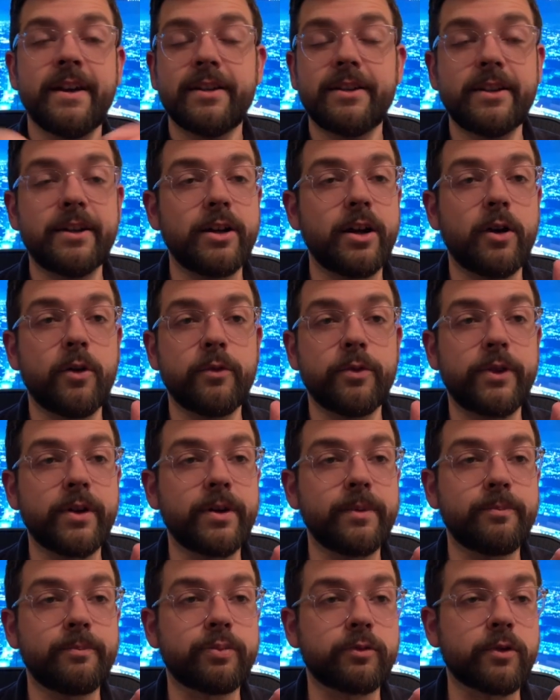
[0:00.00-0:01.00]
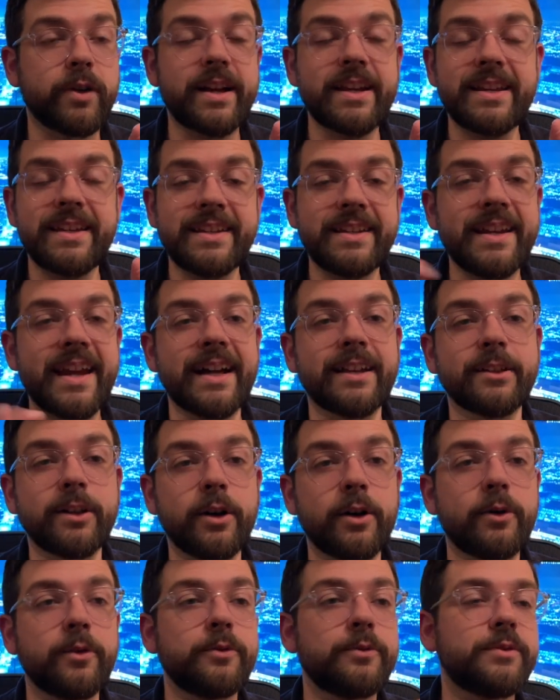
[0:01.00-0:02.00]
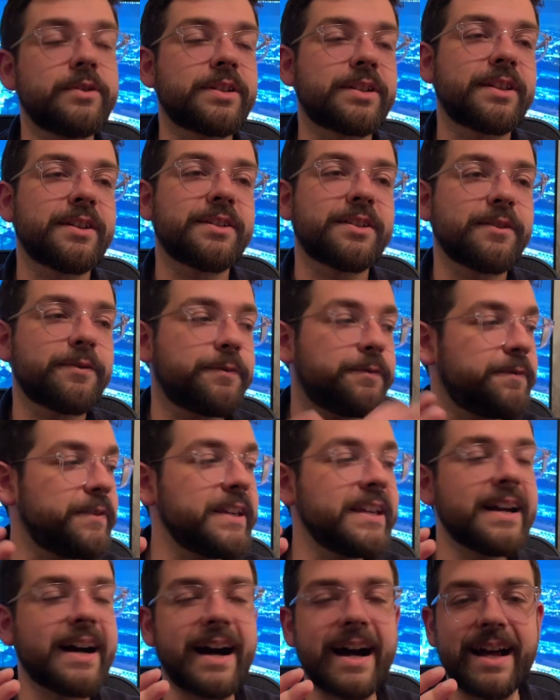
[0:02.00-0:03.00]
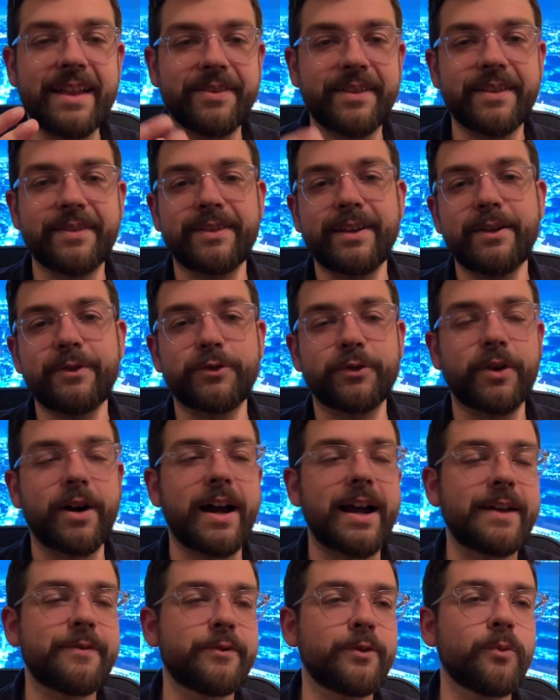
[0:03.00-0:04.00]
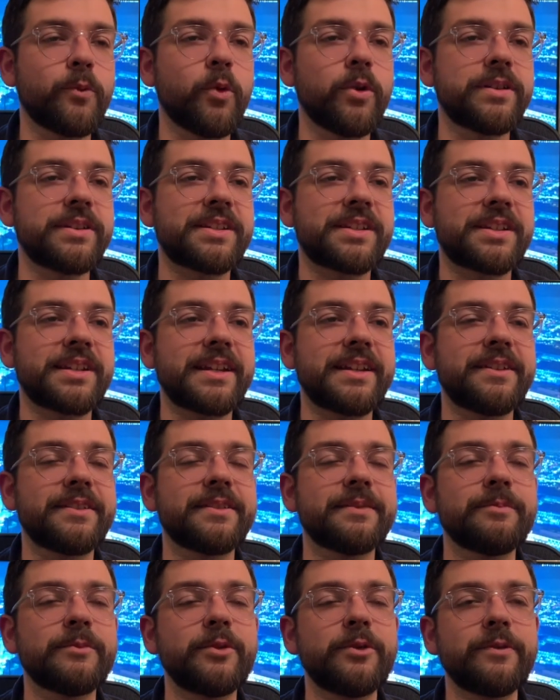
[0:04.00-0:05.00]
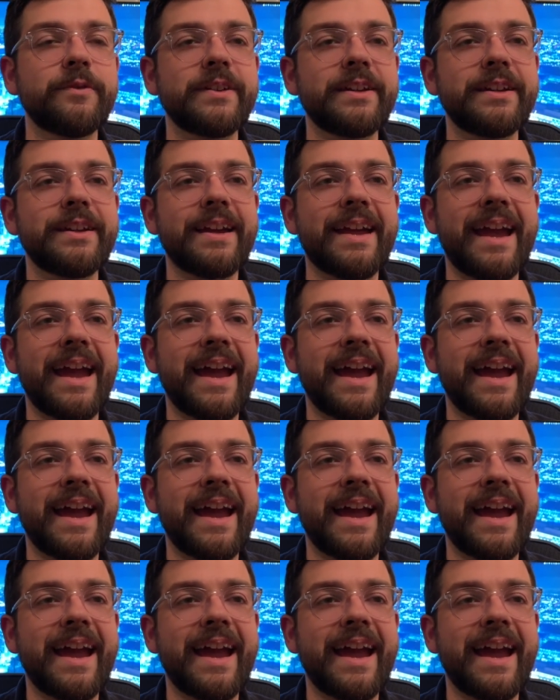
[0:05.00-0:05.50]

you know, the bright yellows, there's a Fiat that they drive in one scene of the movie,